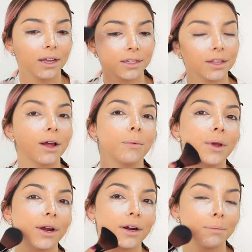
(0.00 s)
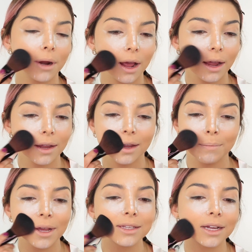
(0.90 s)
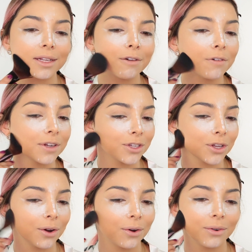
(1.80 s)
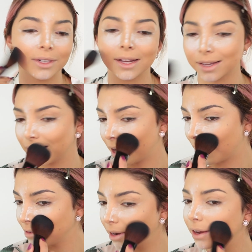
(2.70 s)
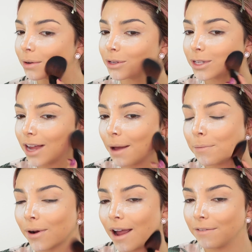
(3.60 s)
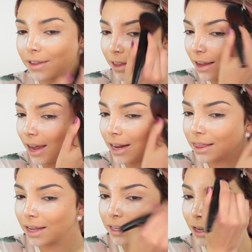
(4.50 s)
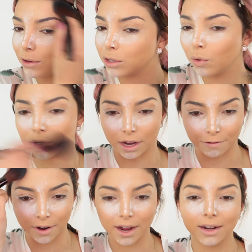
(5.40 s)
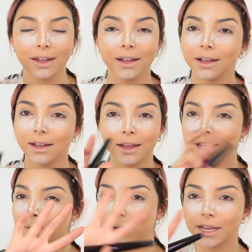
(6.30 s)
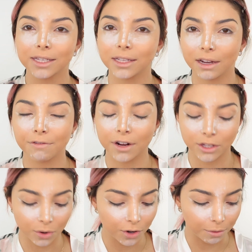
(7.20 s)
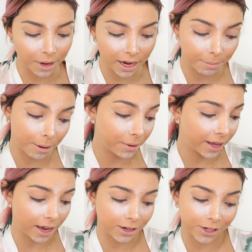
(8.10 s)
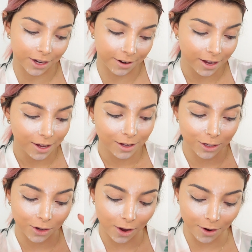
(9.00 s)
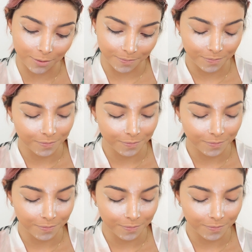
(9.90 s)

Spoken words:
Isn't that weird? It makes a difference though. Like every little step or anything that you do different, it makes a difference on your makeup application. So